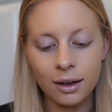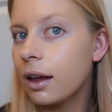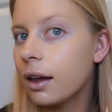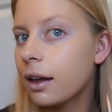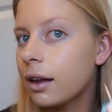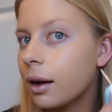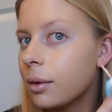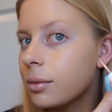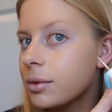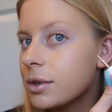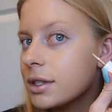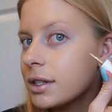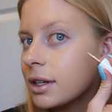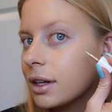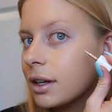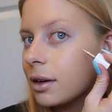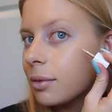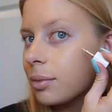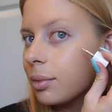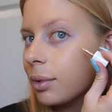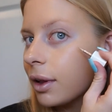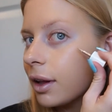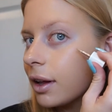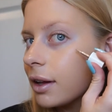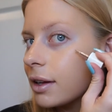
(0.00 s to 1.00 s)
And I'm just going to
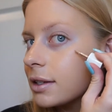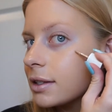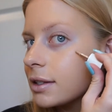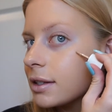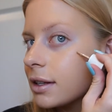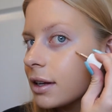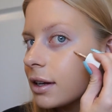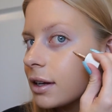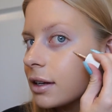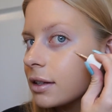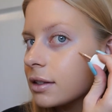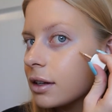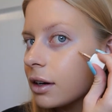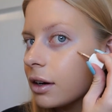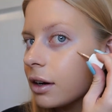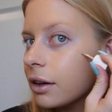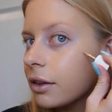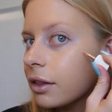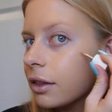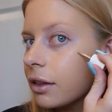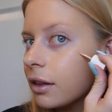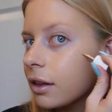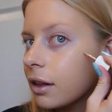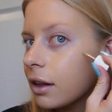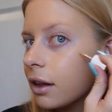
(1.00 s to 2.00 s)
place this
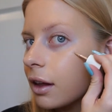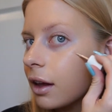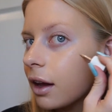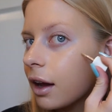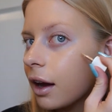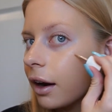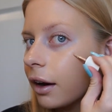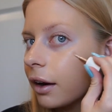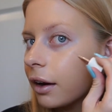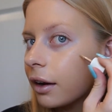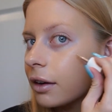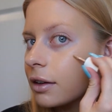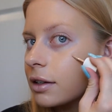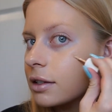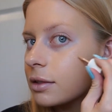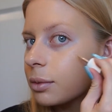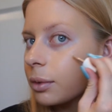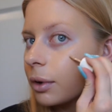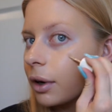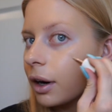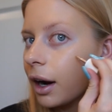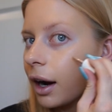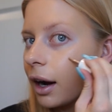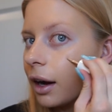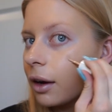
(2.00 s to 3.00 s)
on the areas
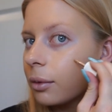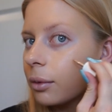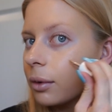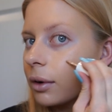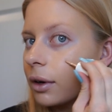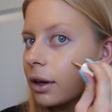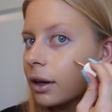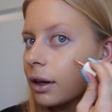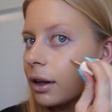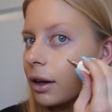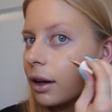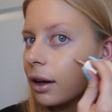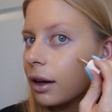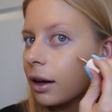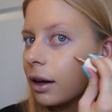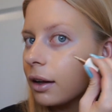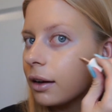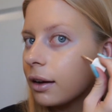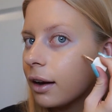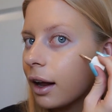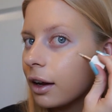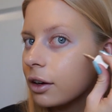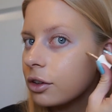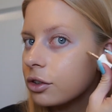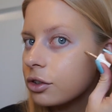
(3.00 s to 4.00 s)
where I would
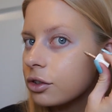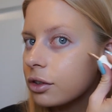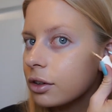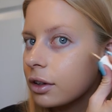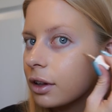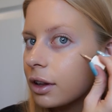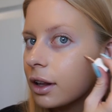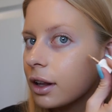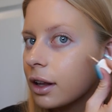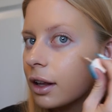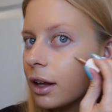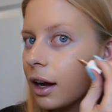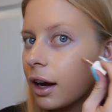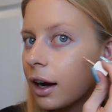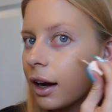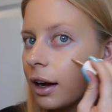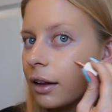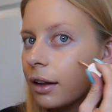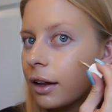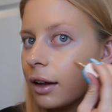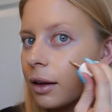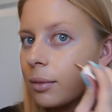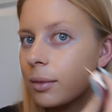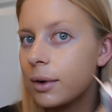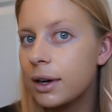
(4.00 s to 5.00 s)
naturally
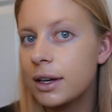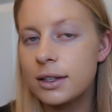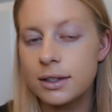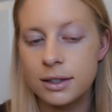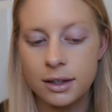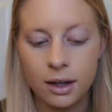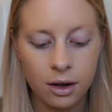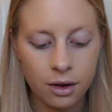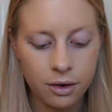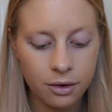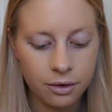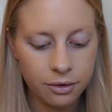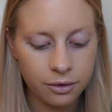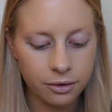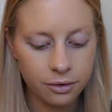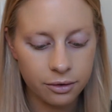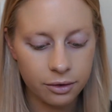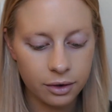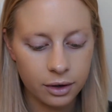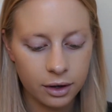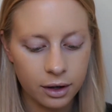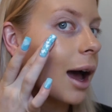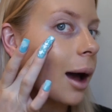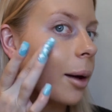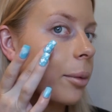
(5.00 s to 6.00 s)
highlight
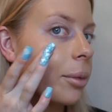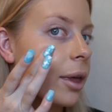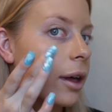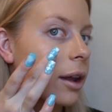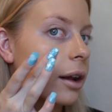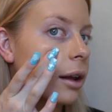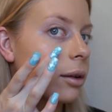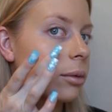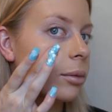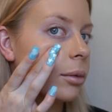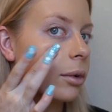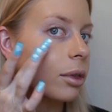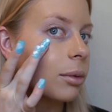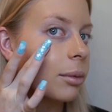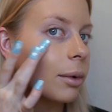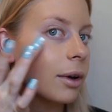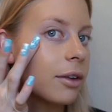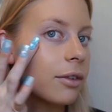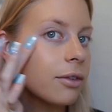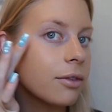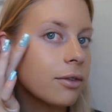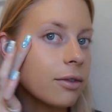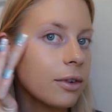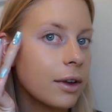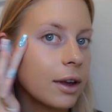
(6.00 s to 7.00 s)
myself. Tap that in with my
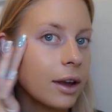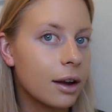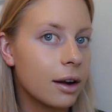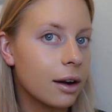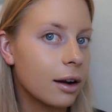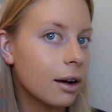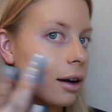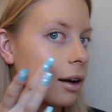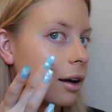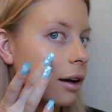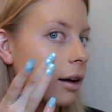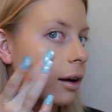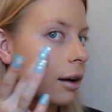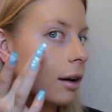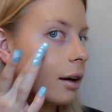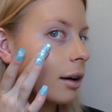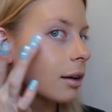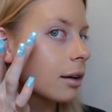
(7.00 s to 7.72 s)
finger.